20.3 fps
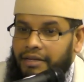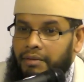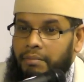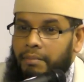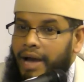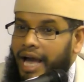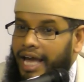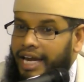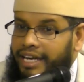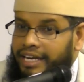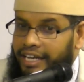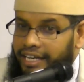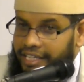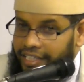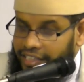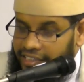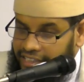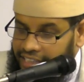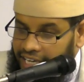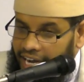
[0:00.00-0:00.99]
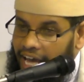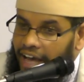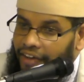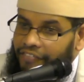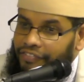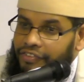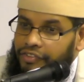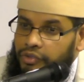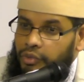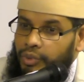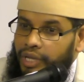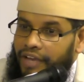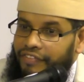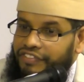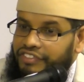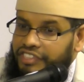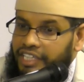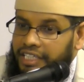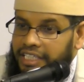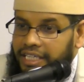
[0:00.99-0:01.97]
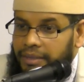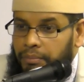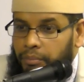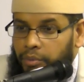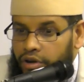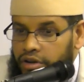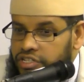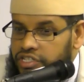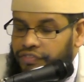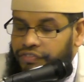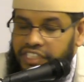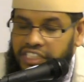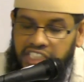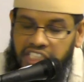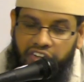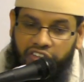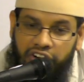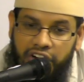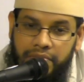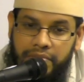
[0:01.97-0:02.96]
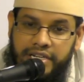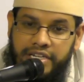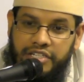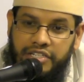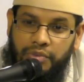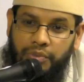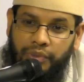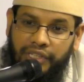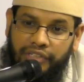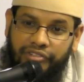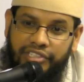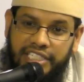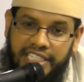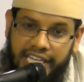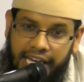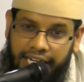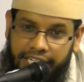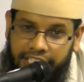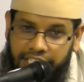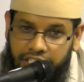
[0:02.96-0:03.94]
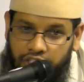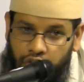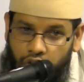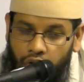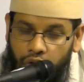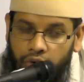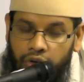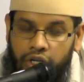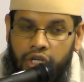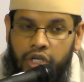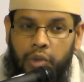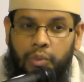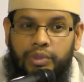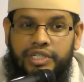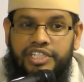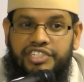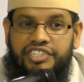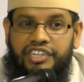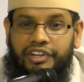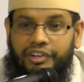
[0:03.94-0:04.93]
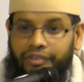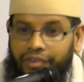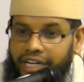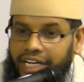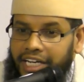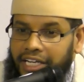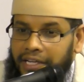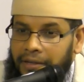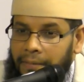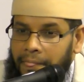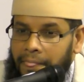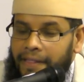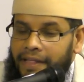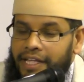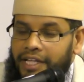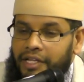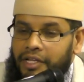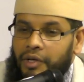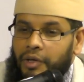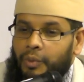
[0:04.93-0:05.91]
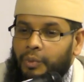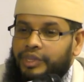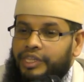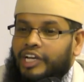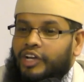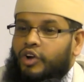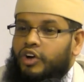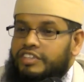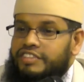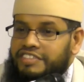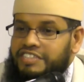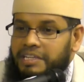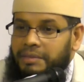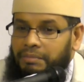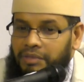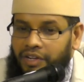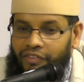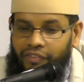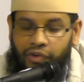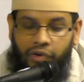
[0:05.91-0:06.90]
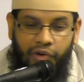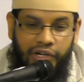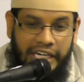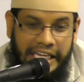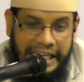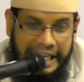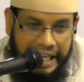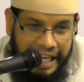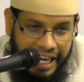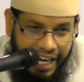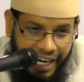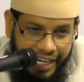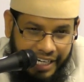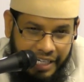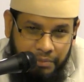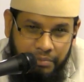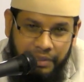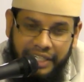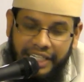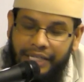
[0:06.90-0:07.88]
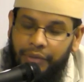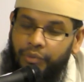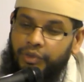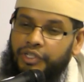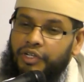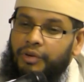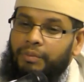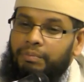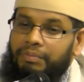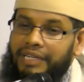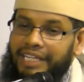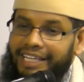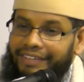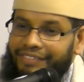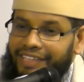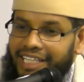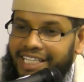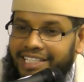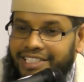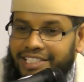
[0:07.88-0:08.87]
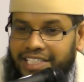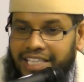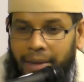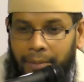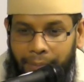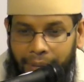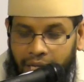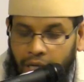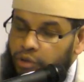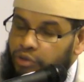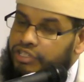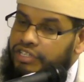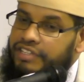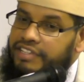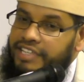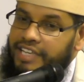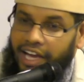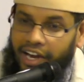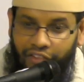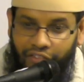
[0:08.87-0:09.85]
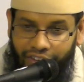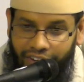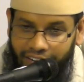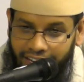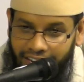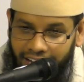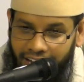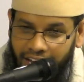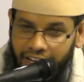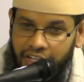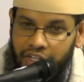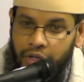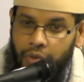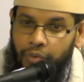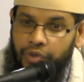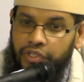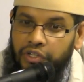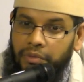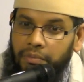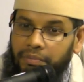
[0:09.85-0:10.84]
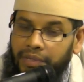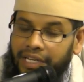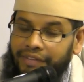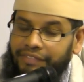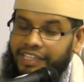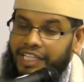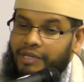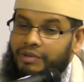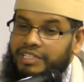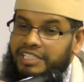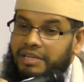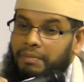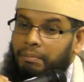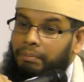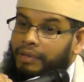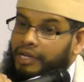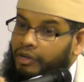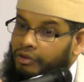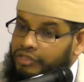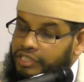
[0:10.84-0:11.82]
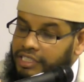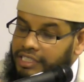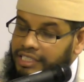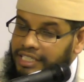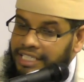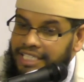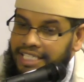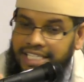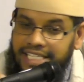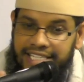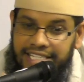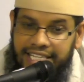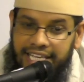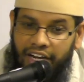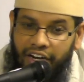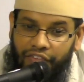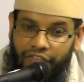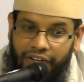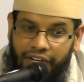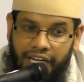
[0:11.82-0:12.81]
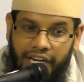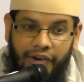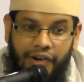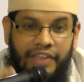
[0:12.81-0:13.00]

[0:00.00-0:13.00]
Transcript: Mahal al-ikhtilaf. So we have certain points of disagreements with Christianity. So we disagree with the concept of God incarnate, meaning we don't believe that he's a begotten son of Allah. We don't believe that he was a begotten son of Allah.